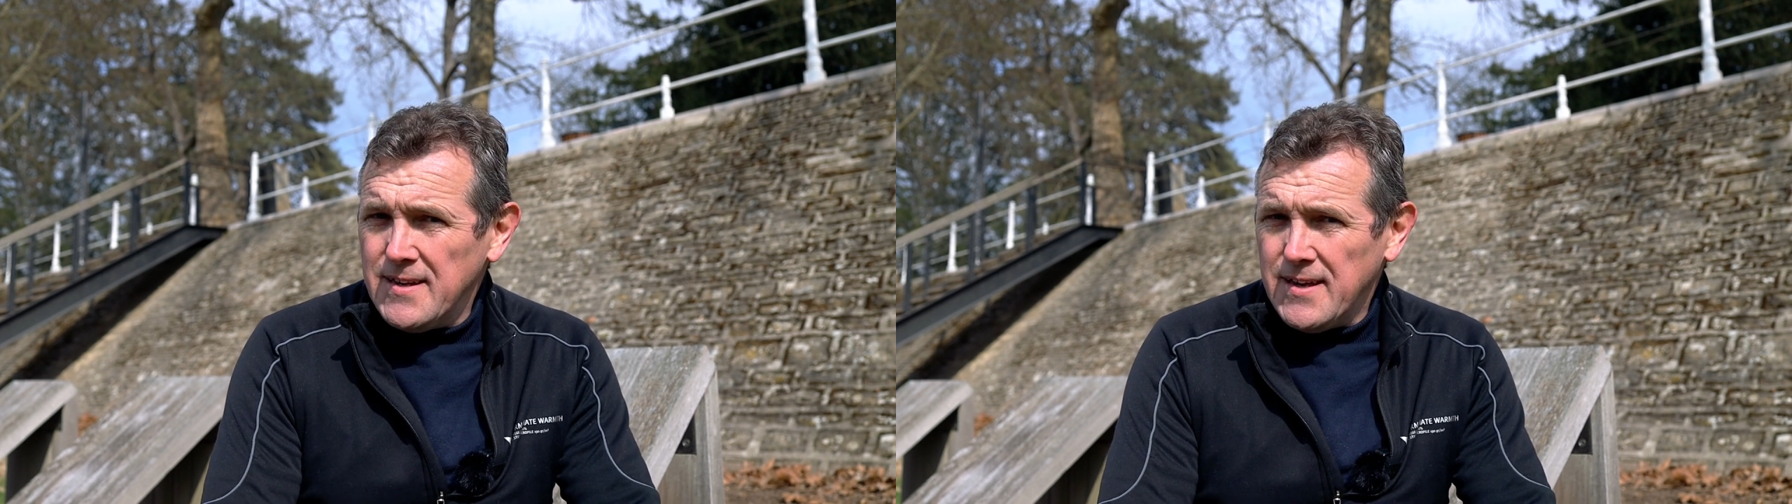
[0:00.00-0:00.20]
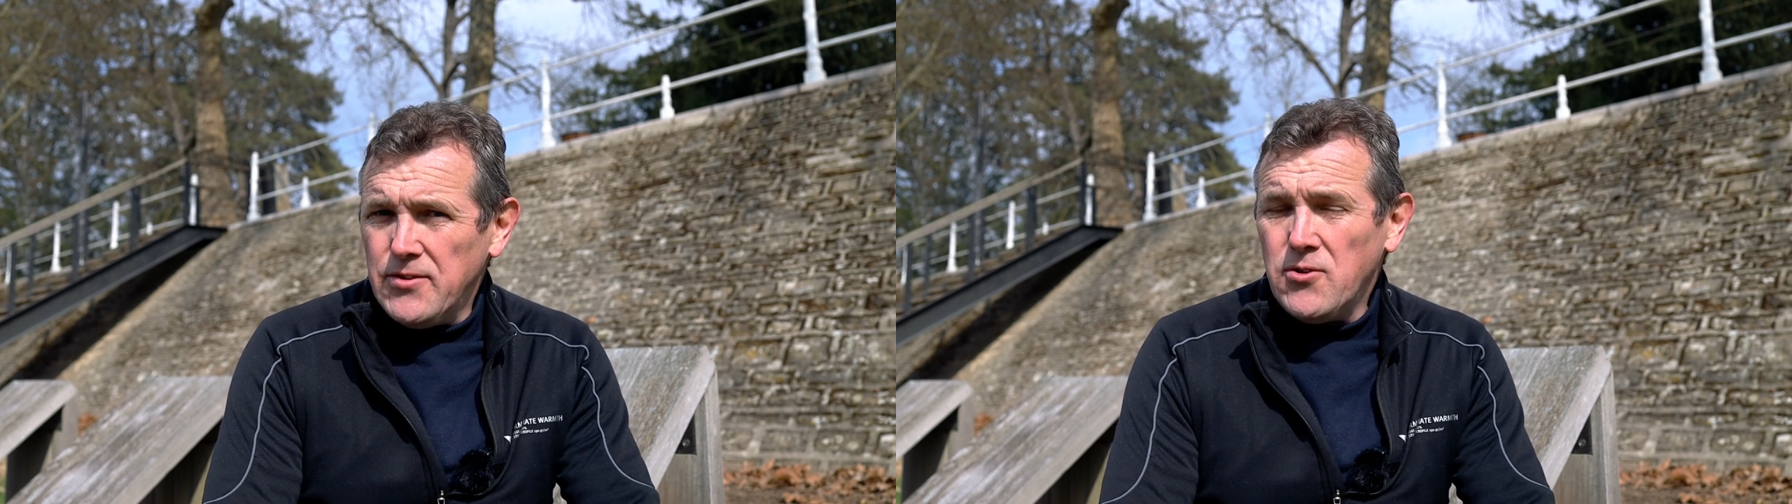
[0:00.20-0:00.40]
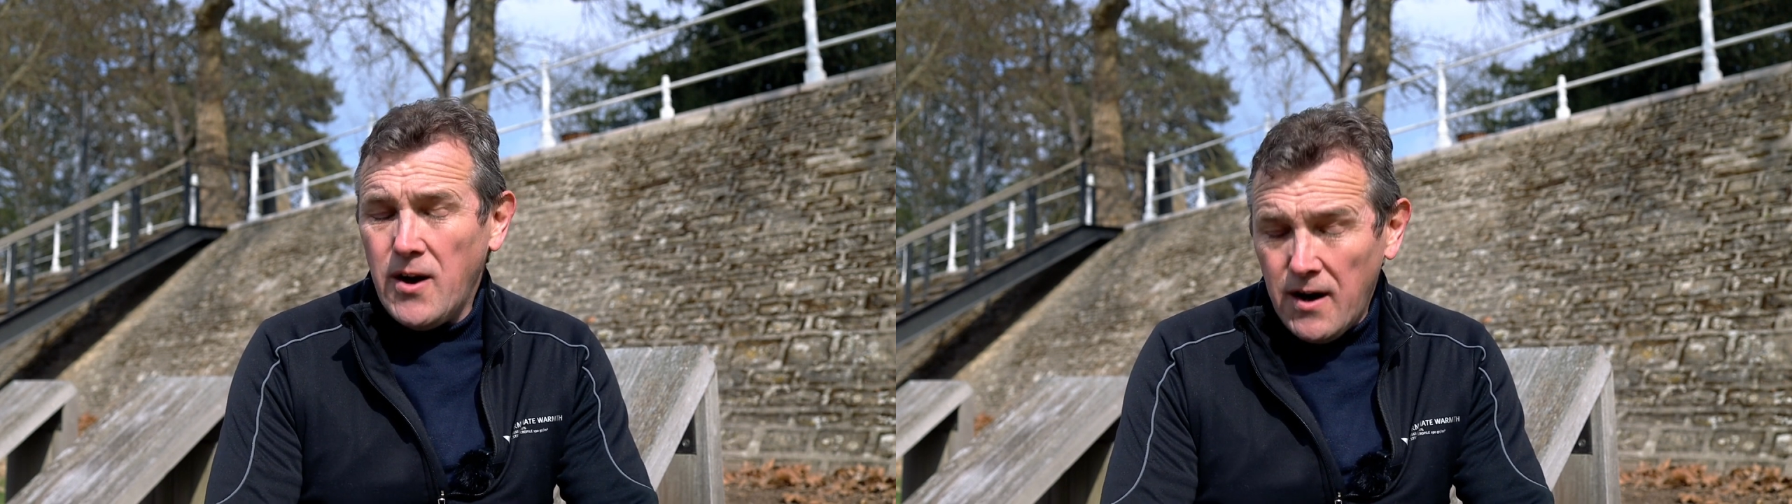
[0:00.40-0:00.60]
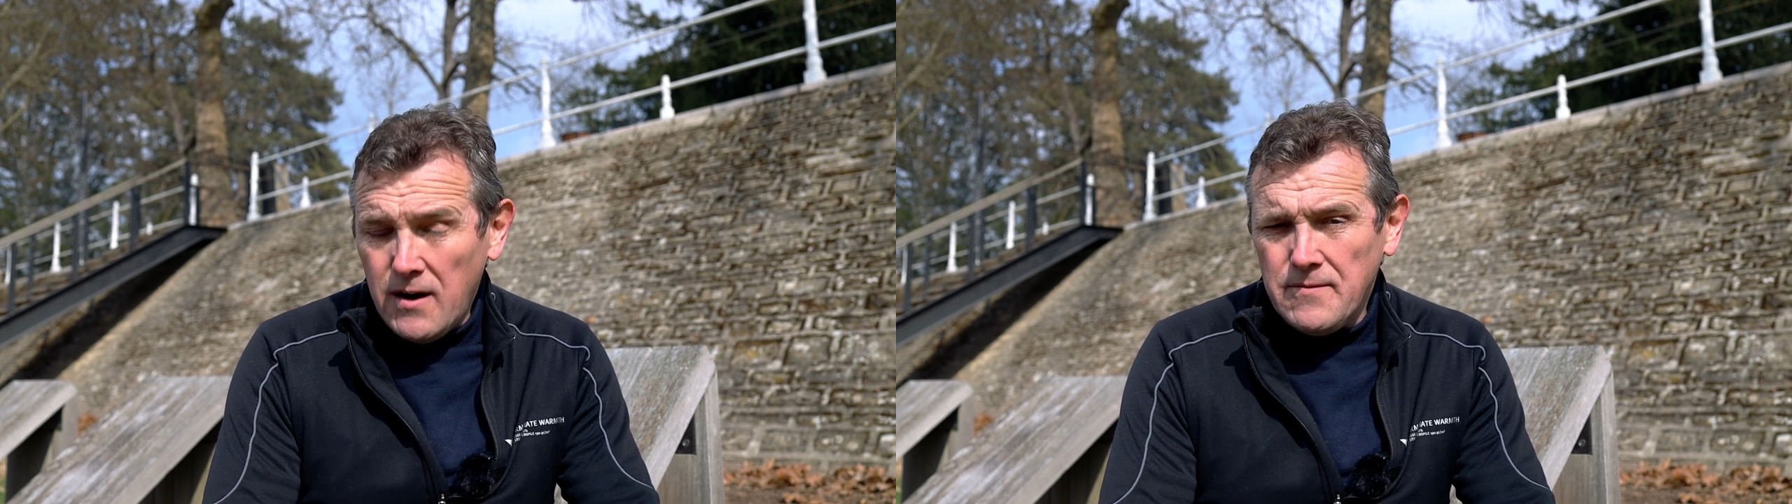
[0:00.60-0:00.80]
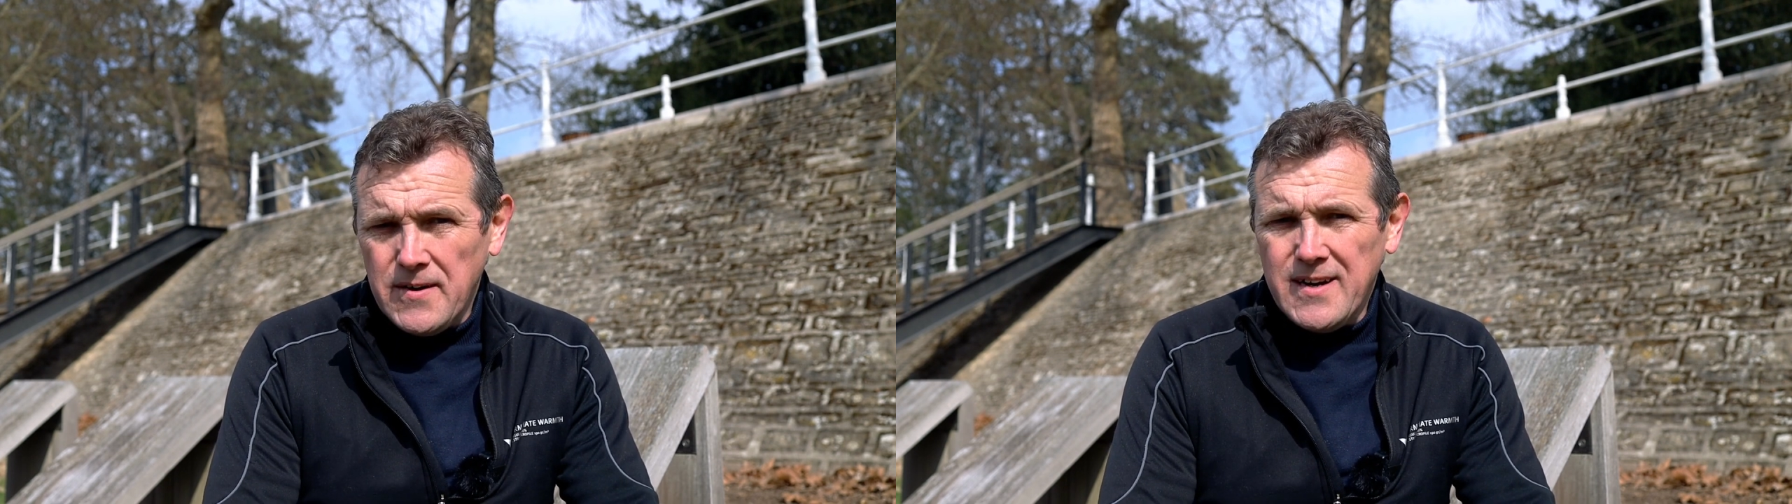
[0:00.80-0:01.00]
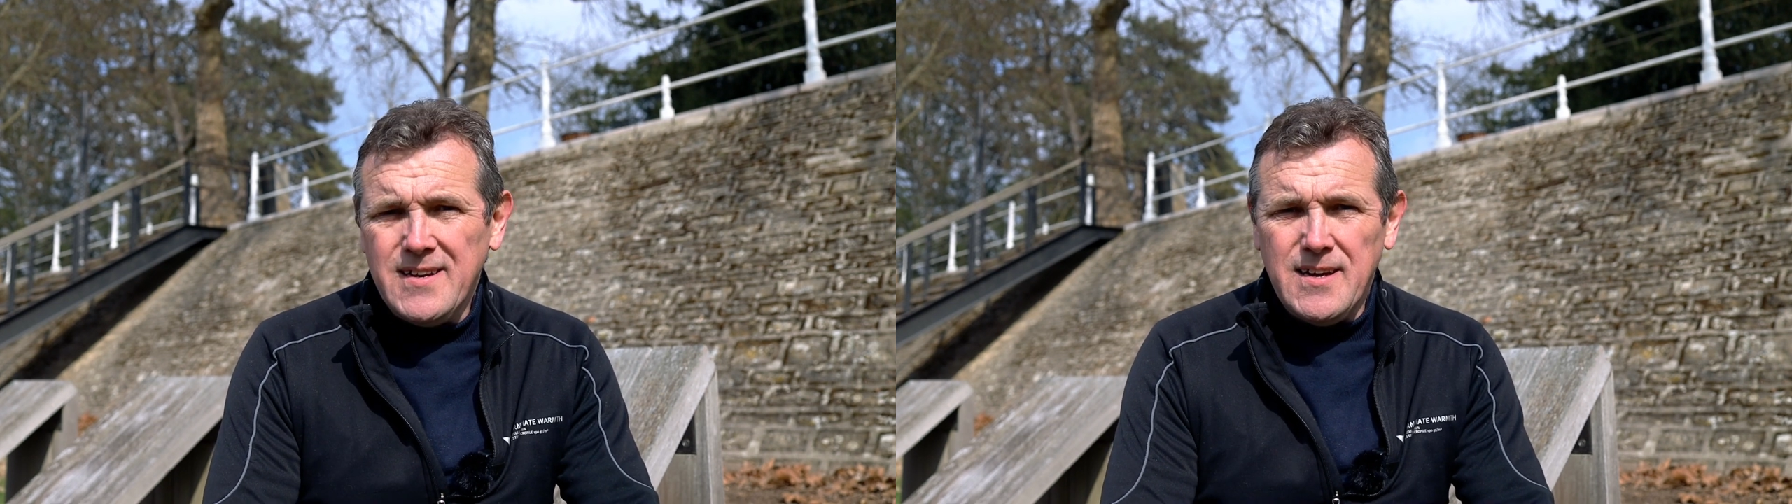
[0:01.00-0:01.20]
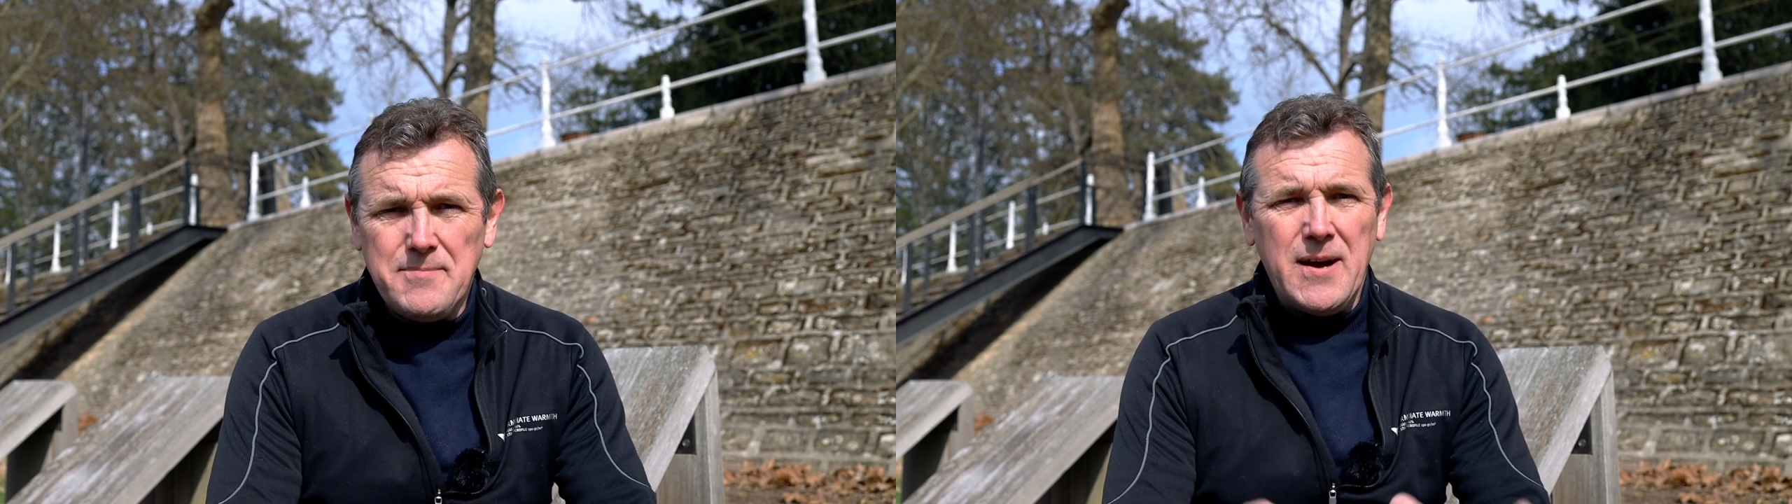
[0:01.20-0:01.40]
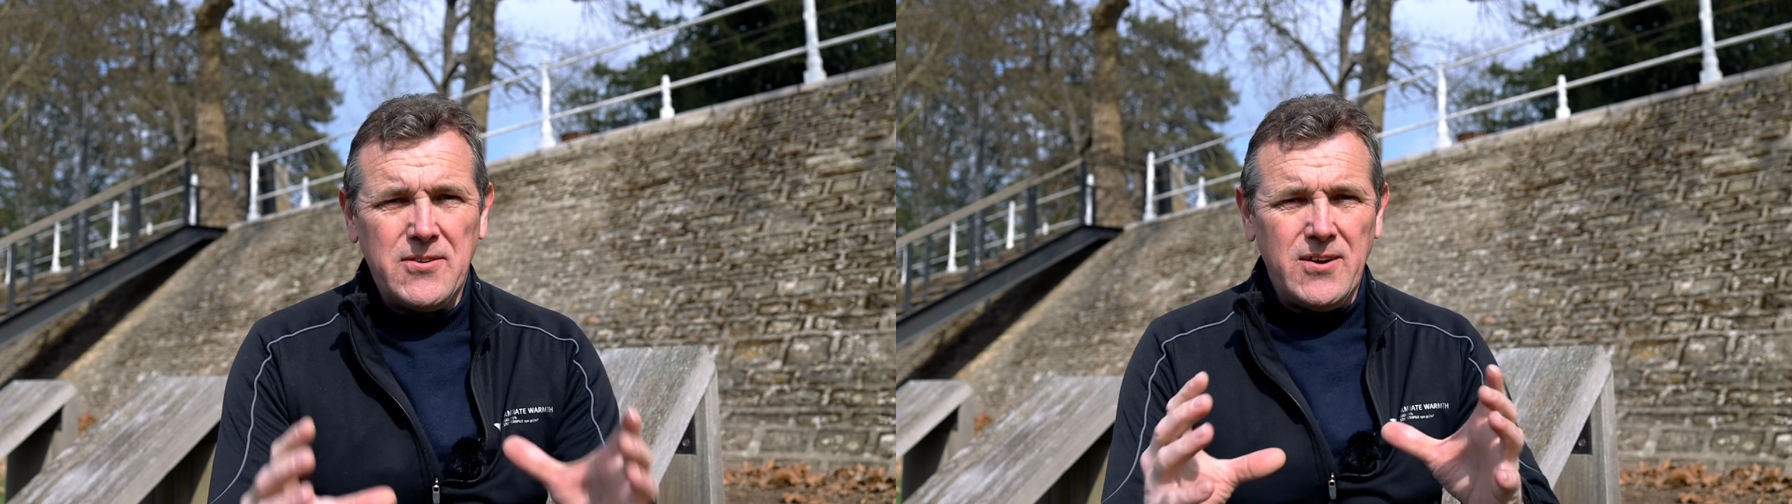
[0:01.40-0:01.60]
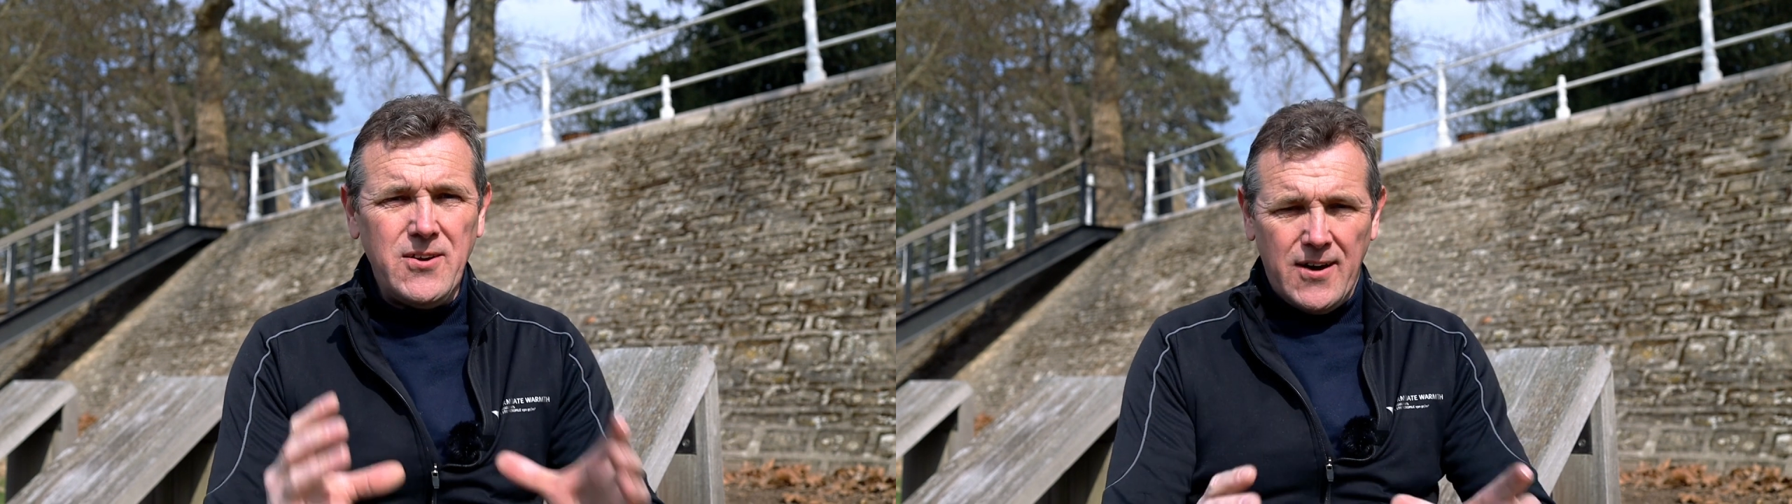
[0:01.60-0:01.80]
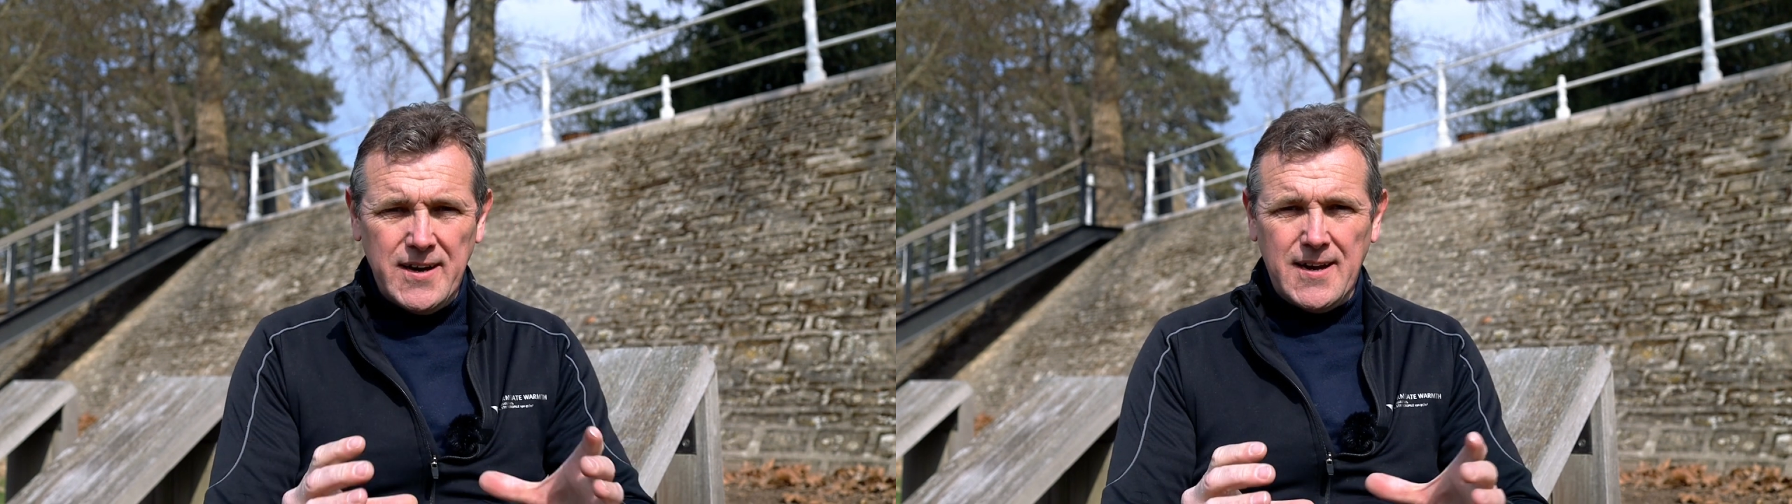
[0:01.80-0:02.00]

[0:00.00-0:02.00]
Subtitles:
then you're halving the amount of light